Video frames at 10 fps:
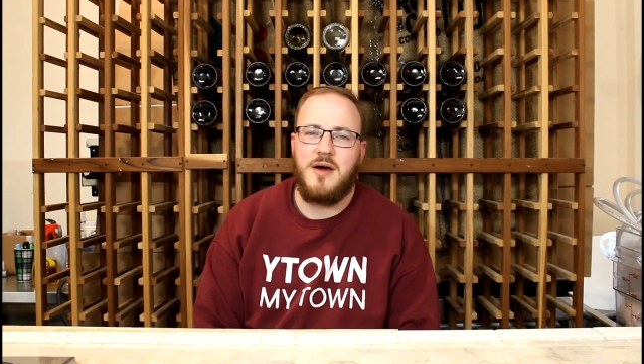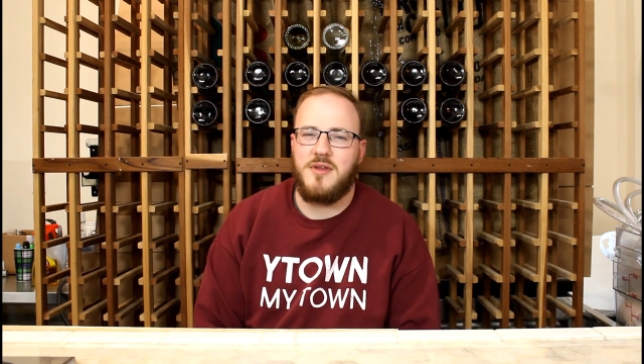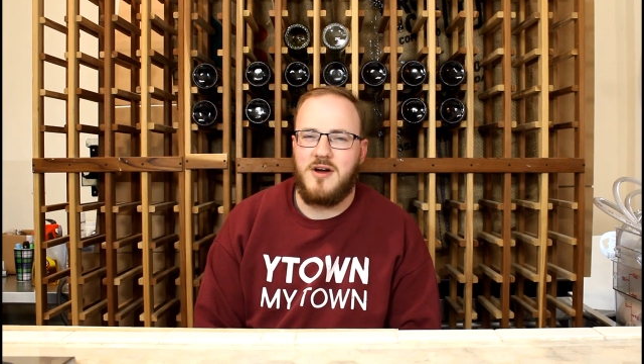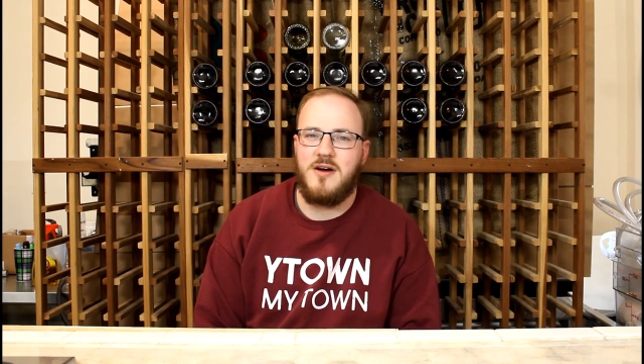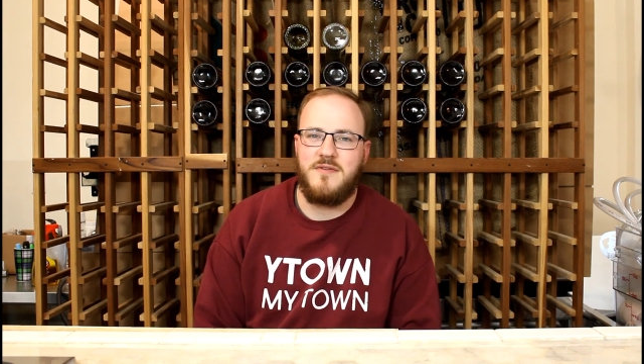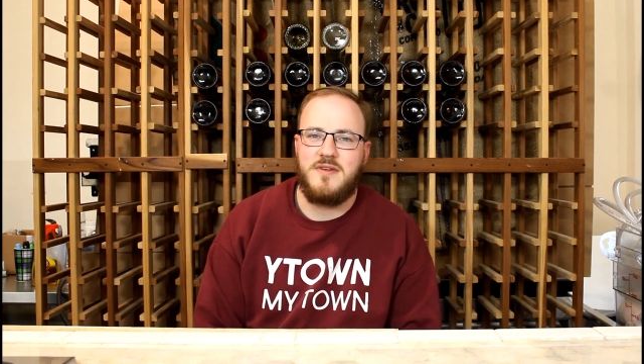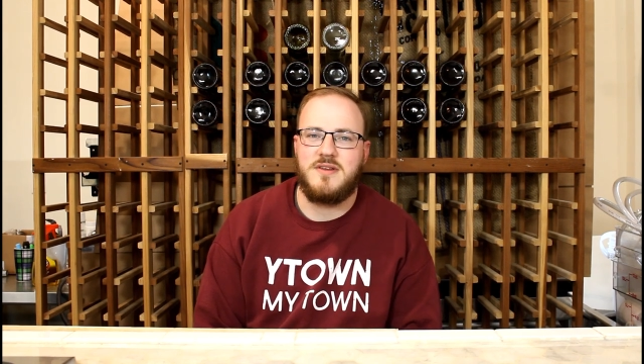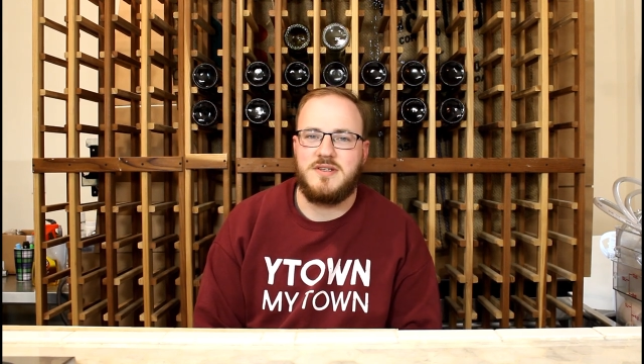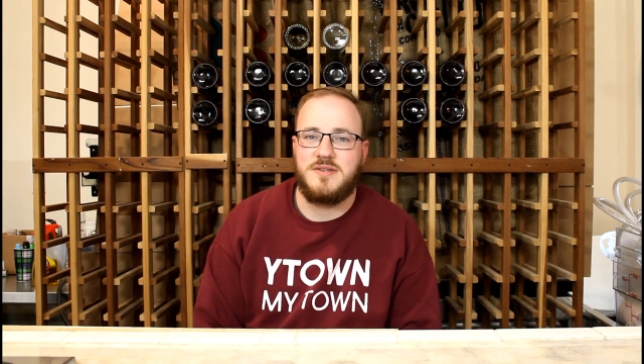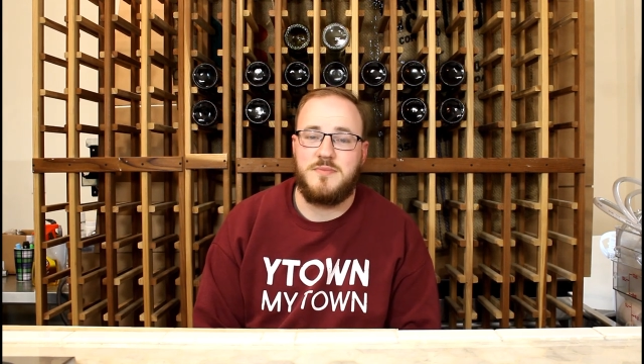how the
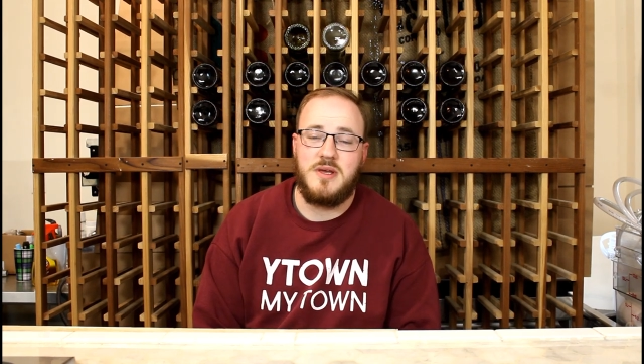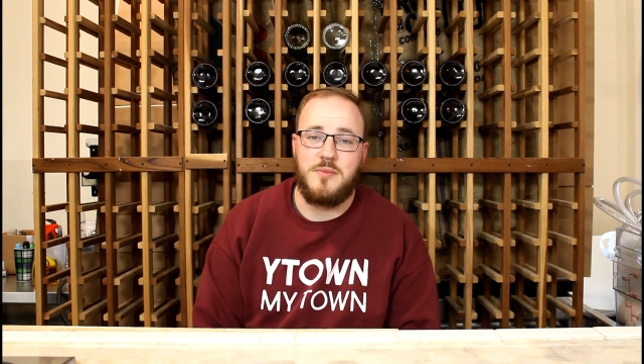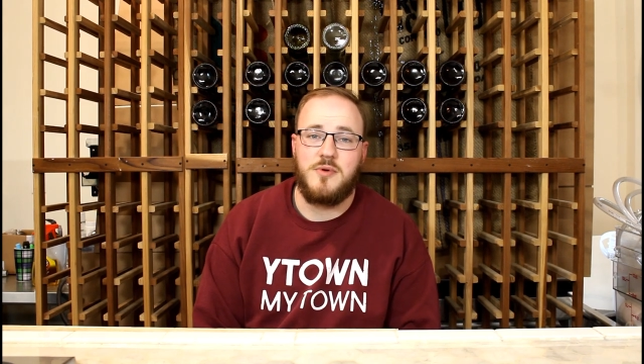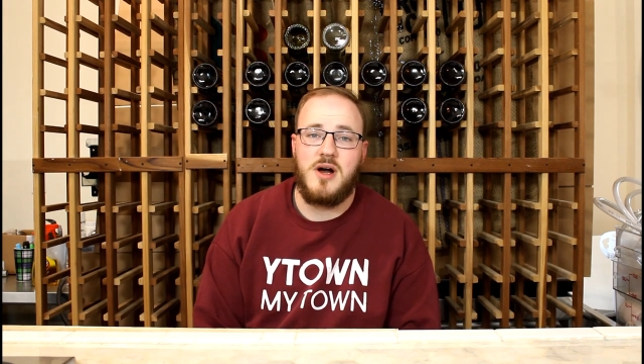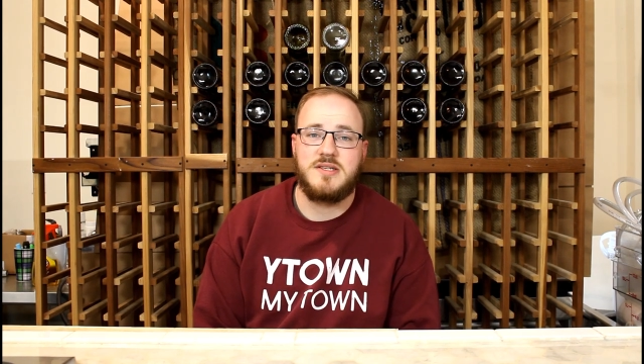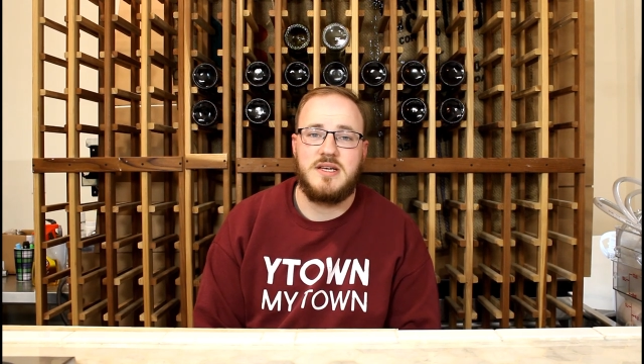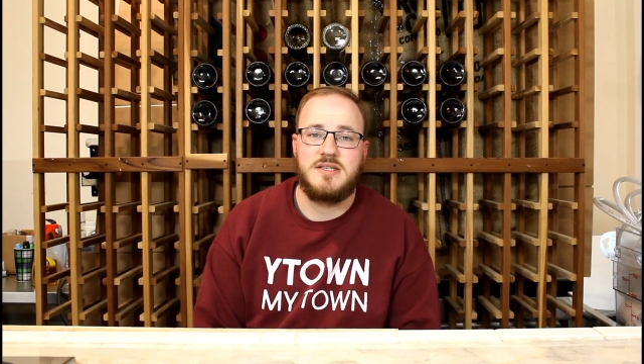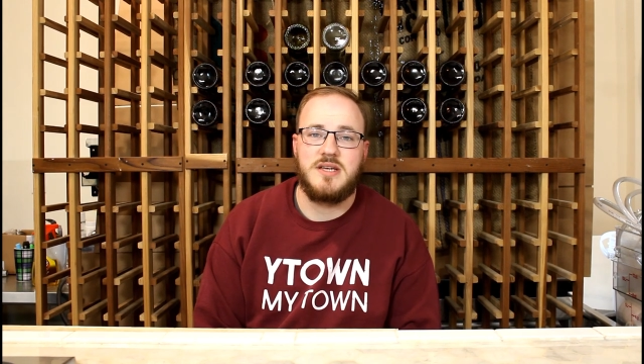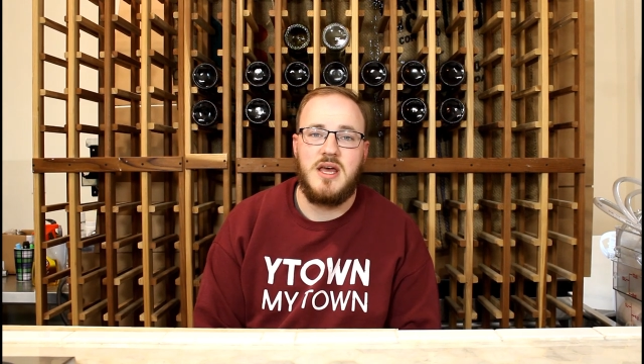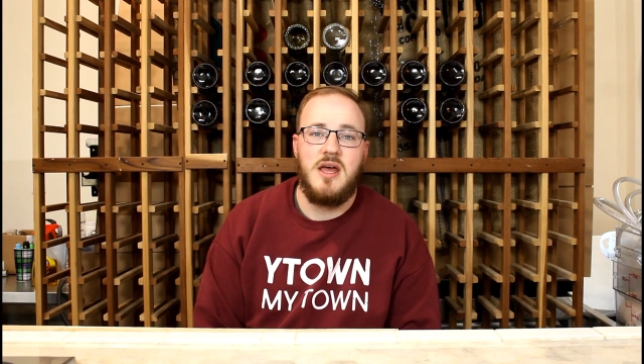coffee is being
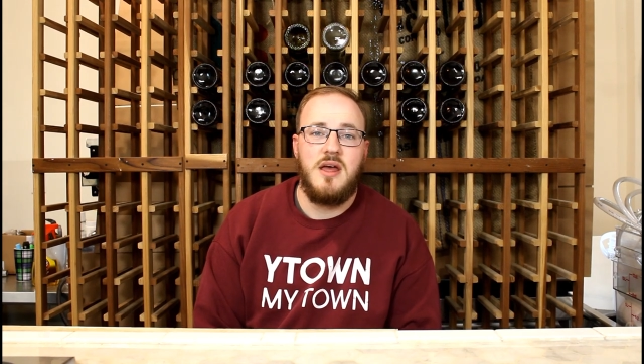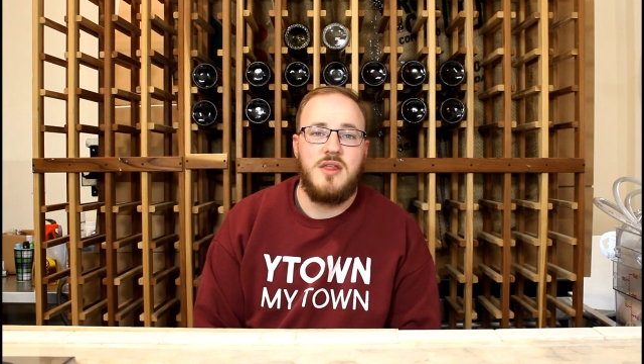processed,